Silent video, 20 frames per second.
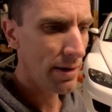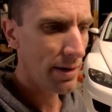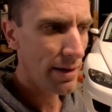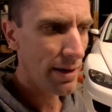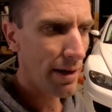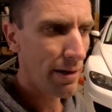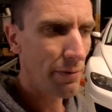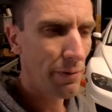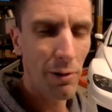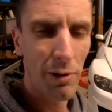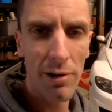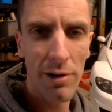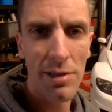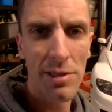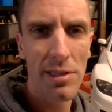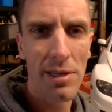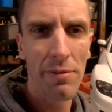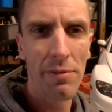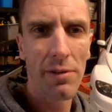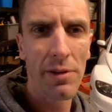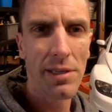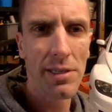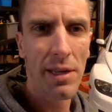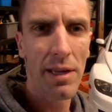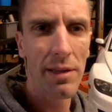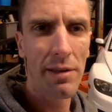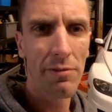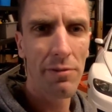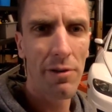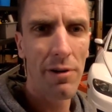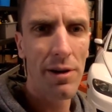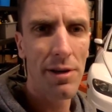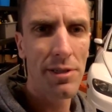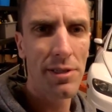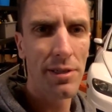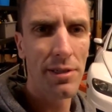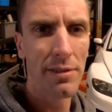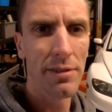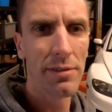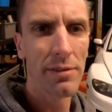yeah, I feel like it's definitely something for
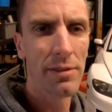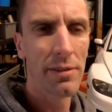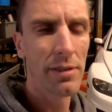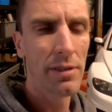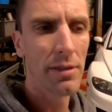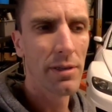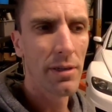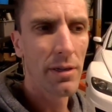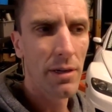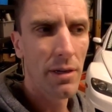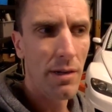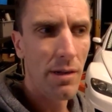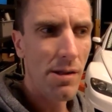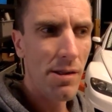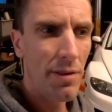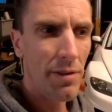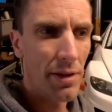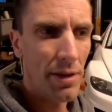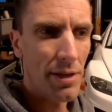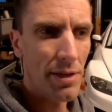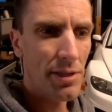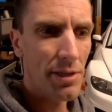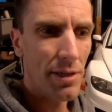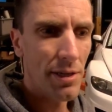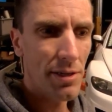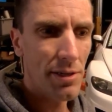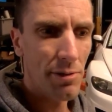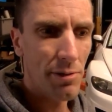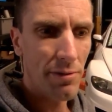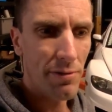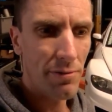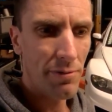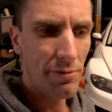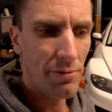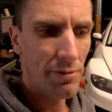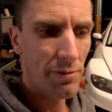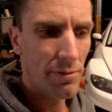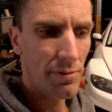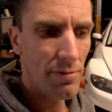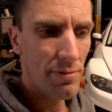us, and I think it's going to sort of
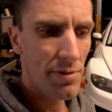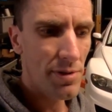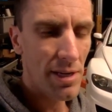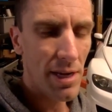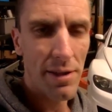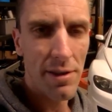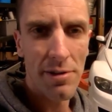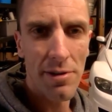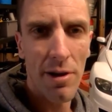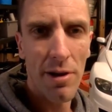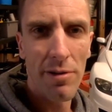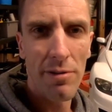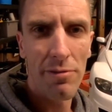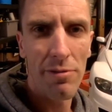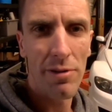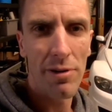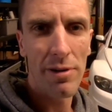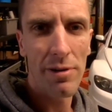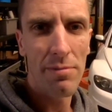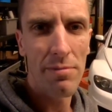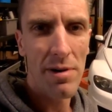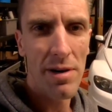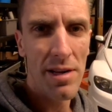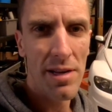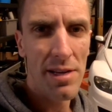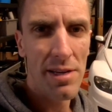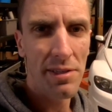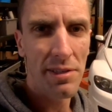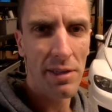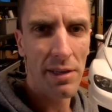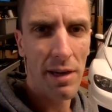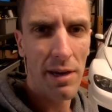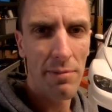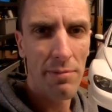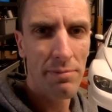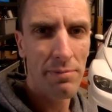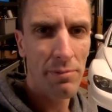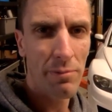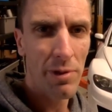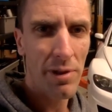set the tone for many years to
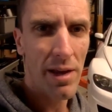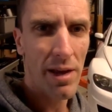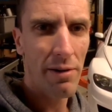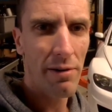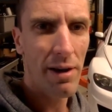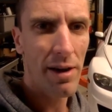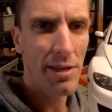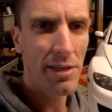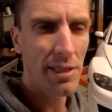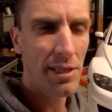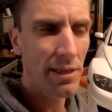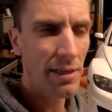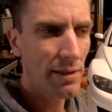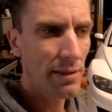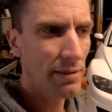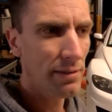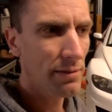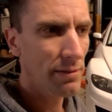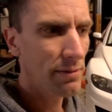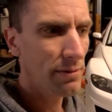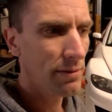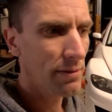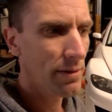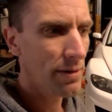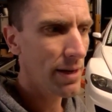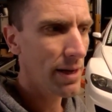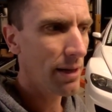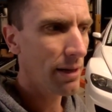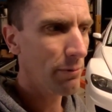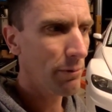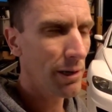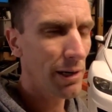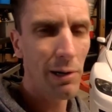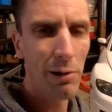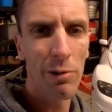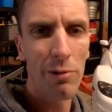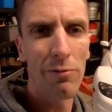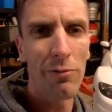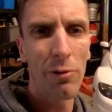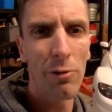come with our racing, and yeah, really
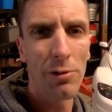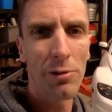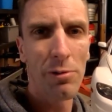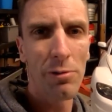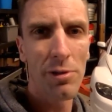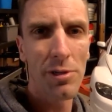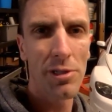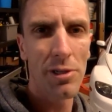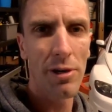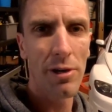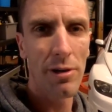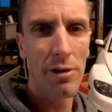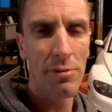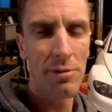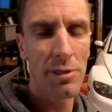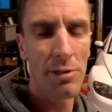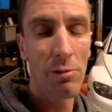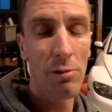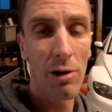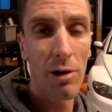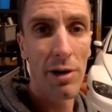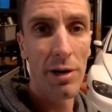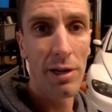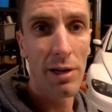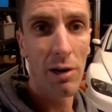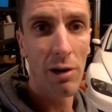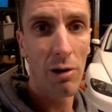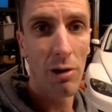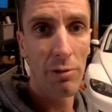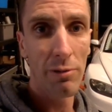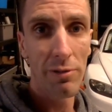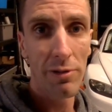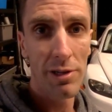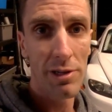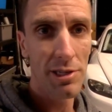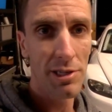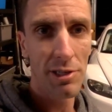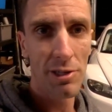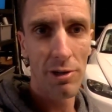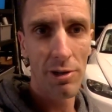looking forward to it. So still learning a lot. We've
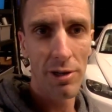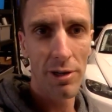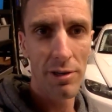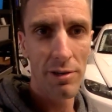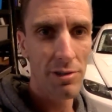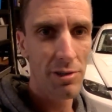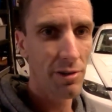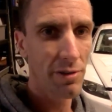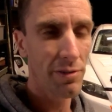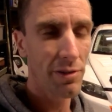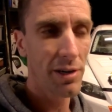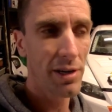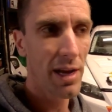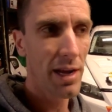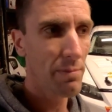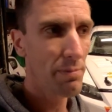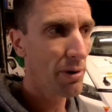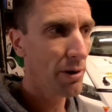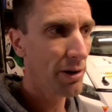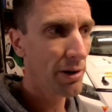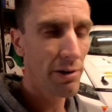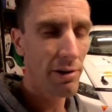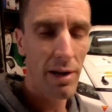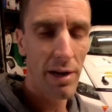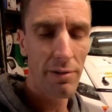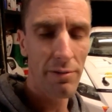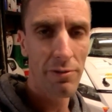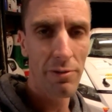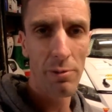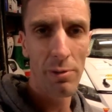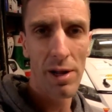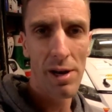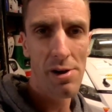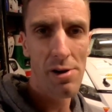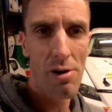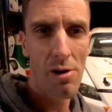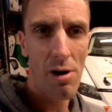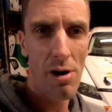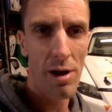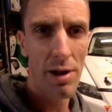only just got it, sort of only had a poke around for one
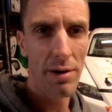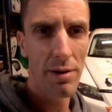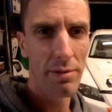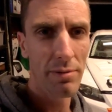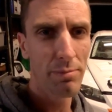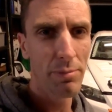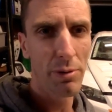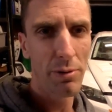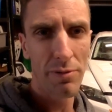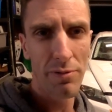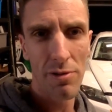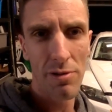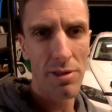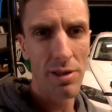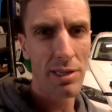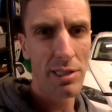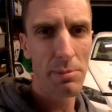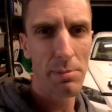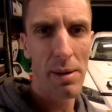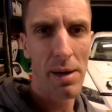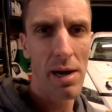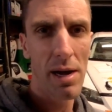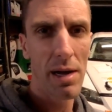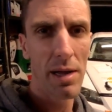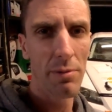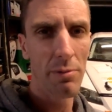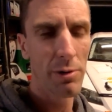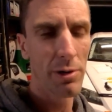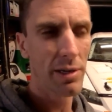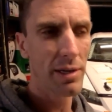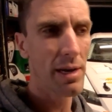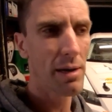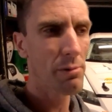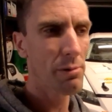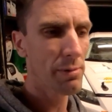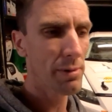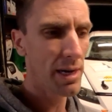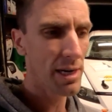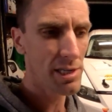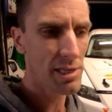night and pulled a few things apart and worked out
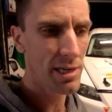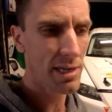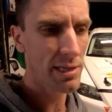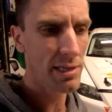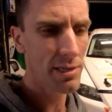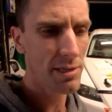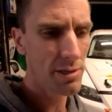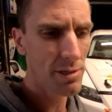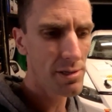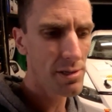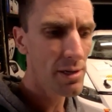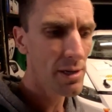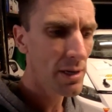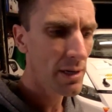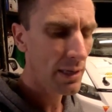what we actually need to do.